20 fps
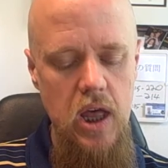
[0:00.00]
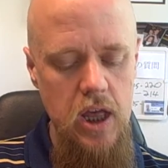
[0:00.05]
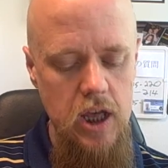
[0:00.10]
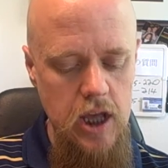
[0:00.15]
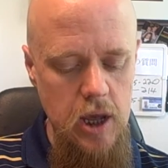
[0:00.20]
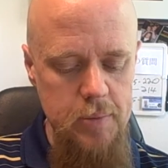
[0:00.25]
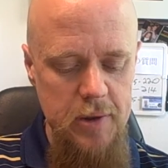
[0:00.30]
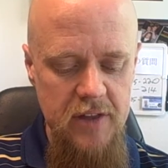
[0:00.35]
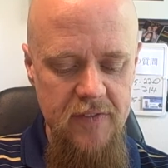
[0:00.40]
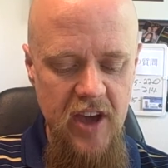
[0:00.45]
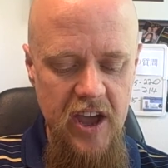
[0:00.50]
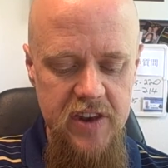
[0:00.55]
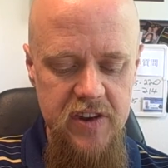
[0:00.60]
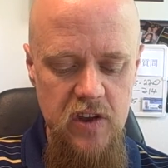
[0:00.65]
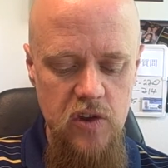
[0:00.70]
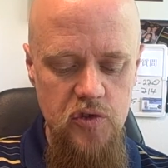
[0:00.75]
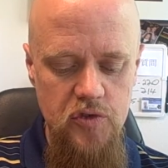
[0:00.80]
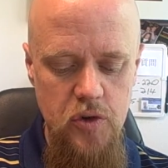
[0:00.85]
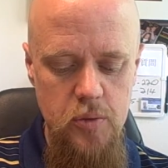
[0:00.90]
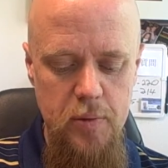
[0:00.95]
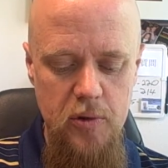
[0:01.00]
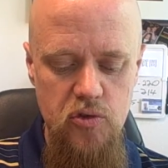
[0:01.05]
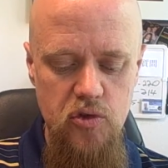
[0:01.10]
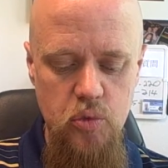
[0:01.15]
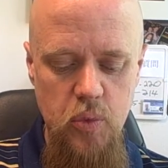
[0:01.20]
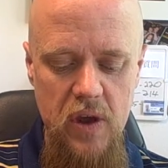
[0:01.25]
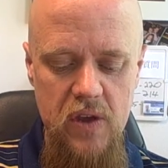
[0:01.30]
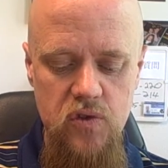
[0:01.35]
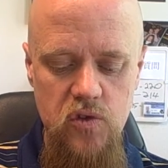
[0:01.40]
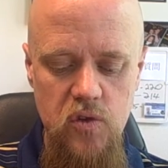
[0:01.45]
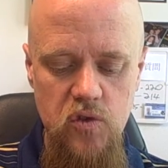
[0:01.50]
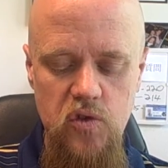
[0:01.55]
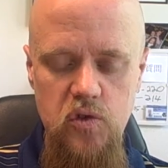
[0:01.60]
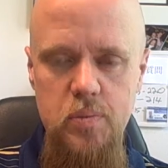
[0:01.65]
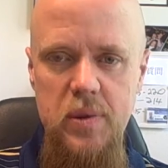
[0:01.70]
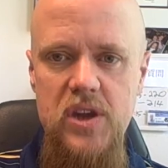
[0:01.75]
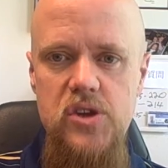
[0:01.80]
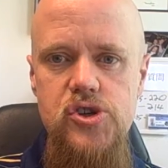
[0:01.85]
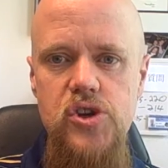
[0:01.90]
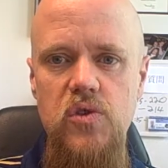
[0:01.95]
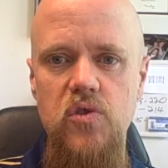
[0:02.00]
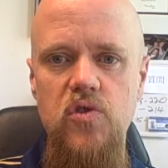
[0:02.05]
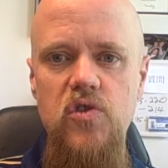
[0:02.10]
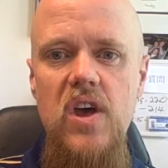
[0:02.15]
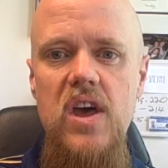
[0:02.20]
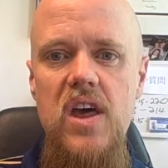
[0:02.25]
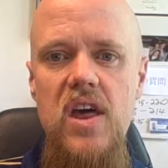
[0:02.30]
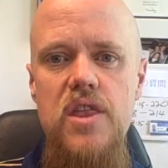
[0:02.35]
A couple of ideas for persuasive speeches.